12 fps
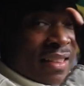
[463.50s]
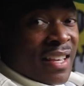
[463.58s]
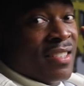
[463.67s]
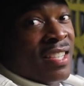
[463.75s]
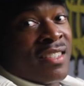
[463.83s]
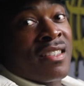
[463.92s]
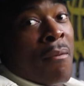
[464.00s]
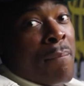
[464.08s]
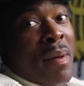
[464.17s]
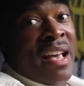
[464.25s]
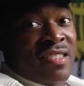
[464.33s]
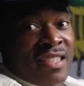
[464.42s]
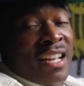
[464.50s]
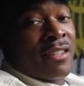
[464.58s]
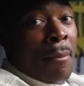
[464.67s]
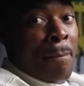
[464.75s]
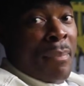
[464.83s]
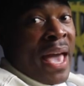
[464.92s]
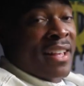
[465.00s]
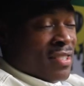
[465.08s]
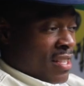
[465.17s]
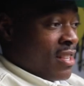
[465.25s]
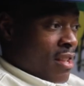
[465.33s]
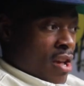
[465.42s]
This is the best of the
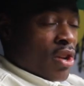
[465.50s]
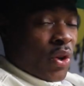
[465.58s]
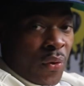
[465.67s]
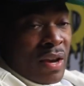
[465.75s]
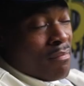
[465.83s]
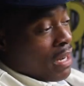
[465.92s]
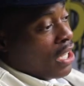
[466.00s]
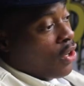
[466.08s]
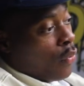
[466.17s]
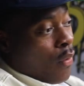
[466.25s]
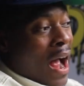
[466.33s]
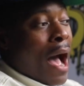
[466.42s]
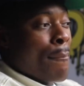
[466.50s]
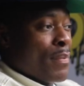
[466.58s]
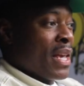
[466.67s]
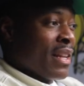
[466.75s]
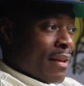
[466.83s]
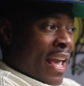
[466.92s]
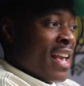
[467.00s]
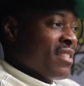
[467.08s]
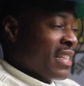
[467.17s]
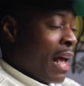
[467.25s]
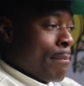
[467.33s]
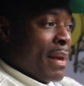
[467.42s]
best, cream of the crop. And
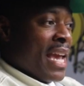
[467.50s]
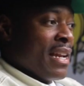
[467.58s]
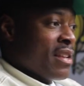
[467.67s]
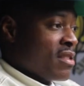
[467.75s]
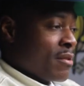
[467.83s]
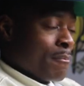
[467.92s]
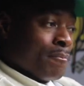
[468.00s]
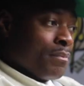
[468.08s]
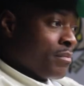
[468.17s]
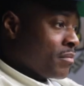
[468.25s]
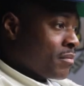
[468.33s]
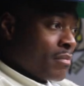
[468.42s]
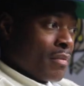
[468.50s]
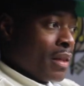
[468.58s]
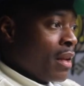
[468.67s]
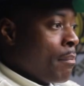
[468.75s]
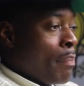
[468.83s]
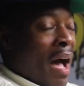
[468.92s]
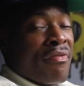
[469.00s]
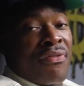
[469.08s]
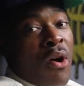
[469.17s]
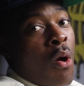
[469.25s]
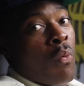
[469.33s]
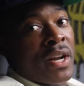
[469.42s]
Ace Amin is by
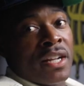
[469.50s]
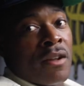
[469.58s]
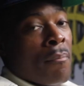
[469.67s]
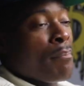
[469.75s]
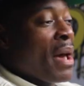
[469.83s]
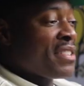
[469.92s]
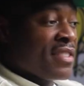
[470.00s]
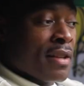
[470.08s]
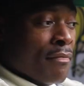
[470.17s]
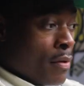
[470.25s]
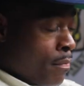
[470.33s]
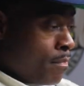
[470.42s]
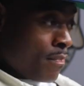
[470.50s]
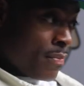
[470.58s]
far one of the best of them.